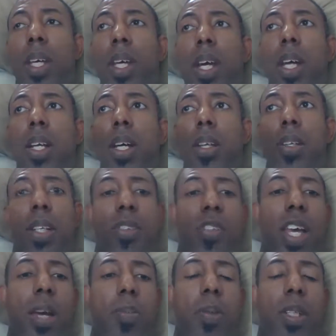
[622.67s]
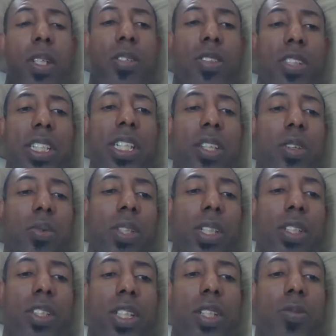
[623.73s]
Another example is T3 and
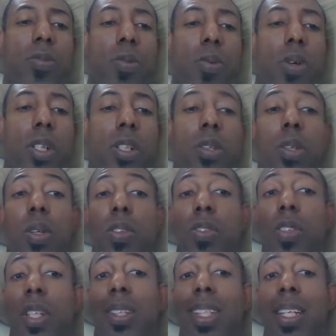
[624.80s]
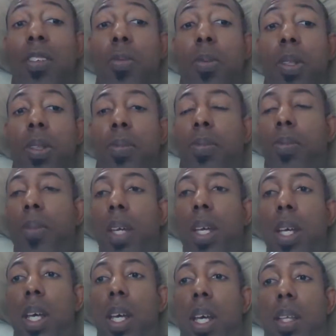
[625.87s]
T4. You'll notice in the textbook
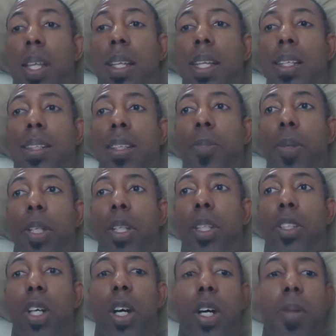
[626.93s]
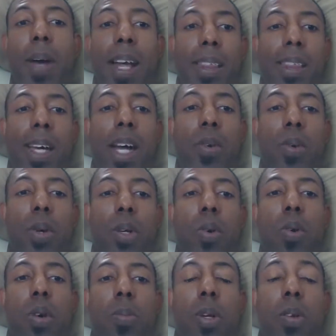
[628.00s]
that they typically talk about thyroid
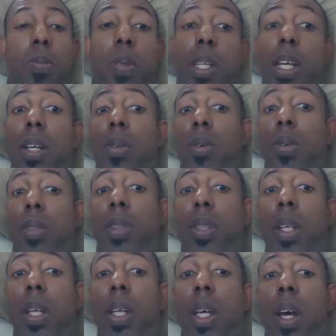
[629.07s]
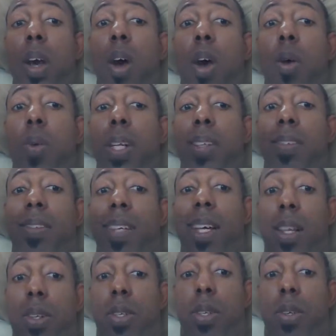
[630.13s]
hormone, but they don't always
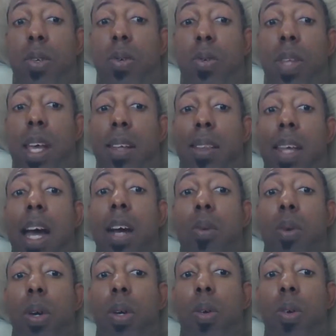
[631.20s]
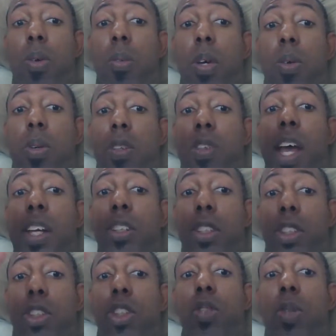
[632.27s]
tell you that thyroid hormone is
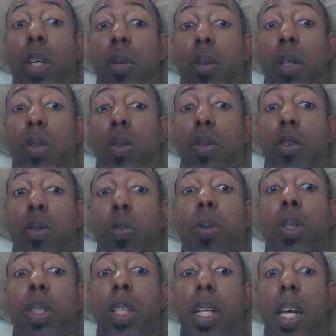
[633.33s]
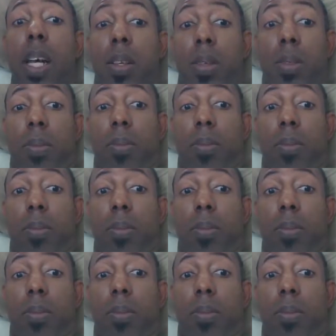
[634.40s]
actually two chemicals put together.